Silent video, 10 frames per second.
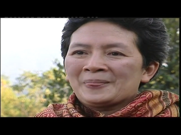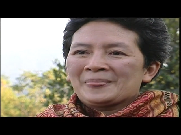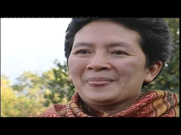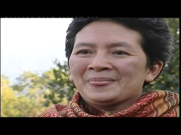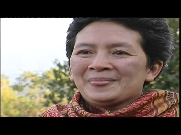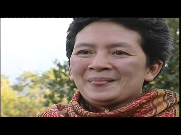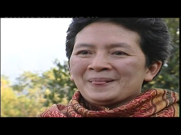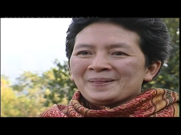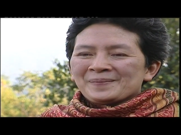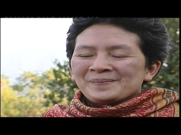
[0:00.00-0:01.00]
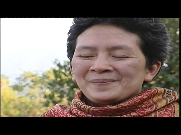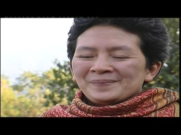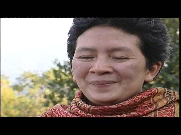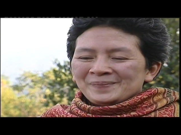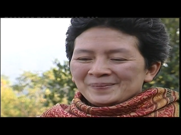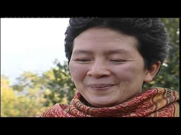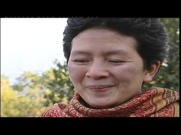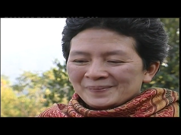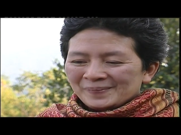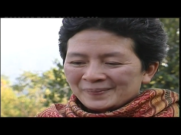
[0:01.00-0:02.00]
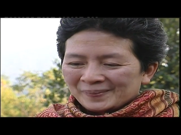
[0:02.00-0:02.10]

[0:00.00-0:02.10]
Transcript: Nobody speaks.